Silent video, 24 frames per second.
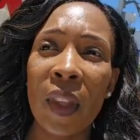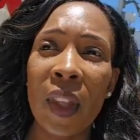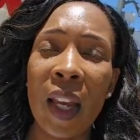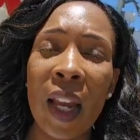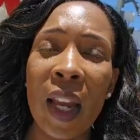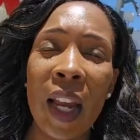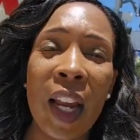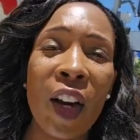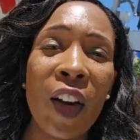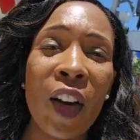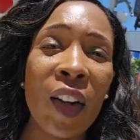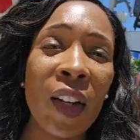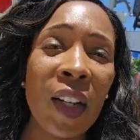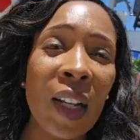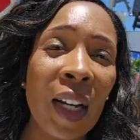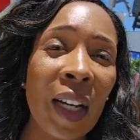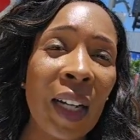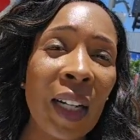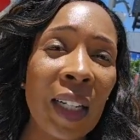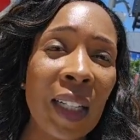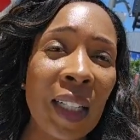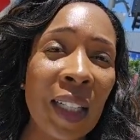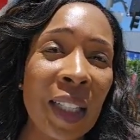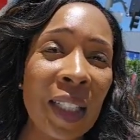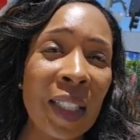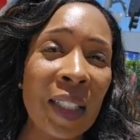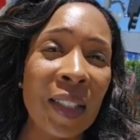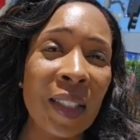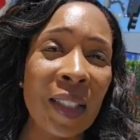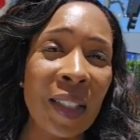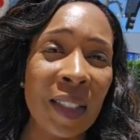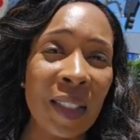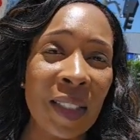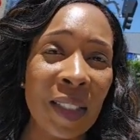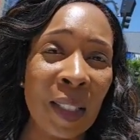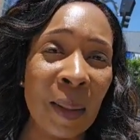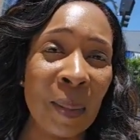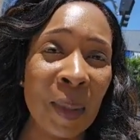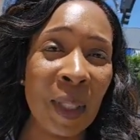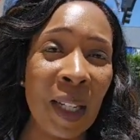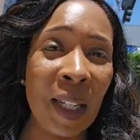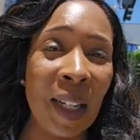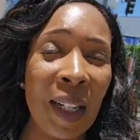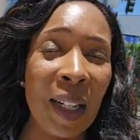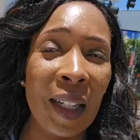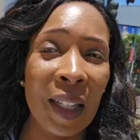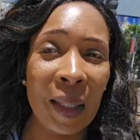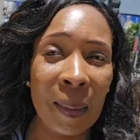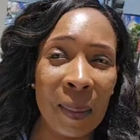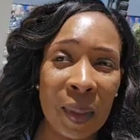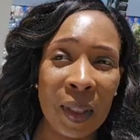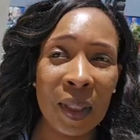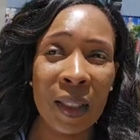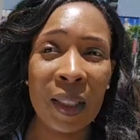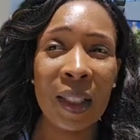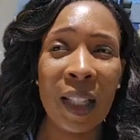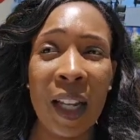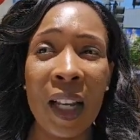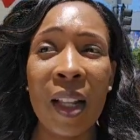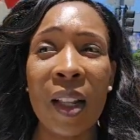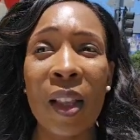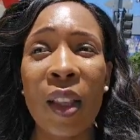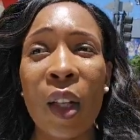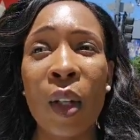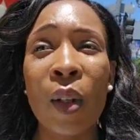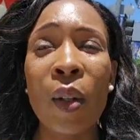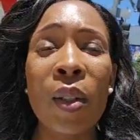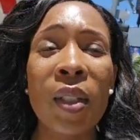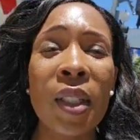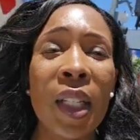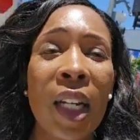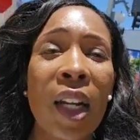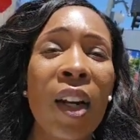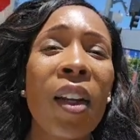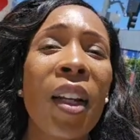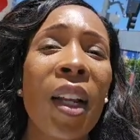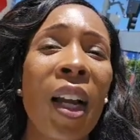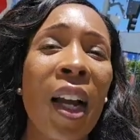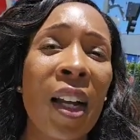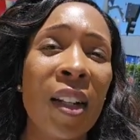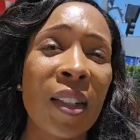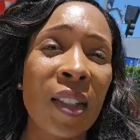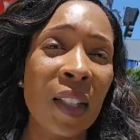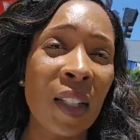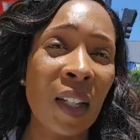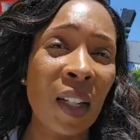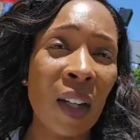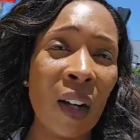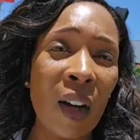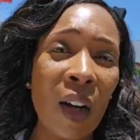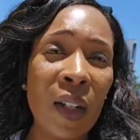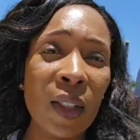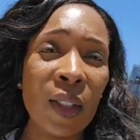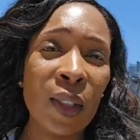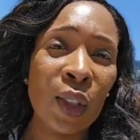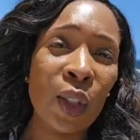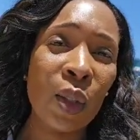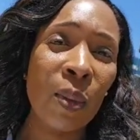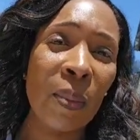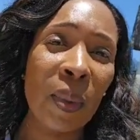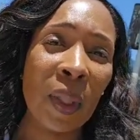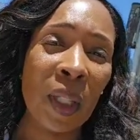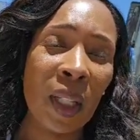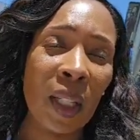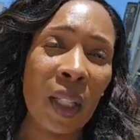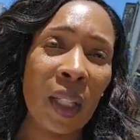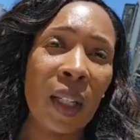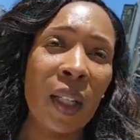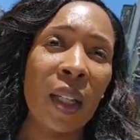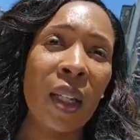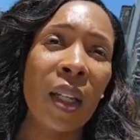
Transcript: airlines, sometimes those airlines could also be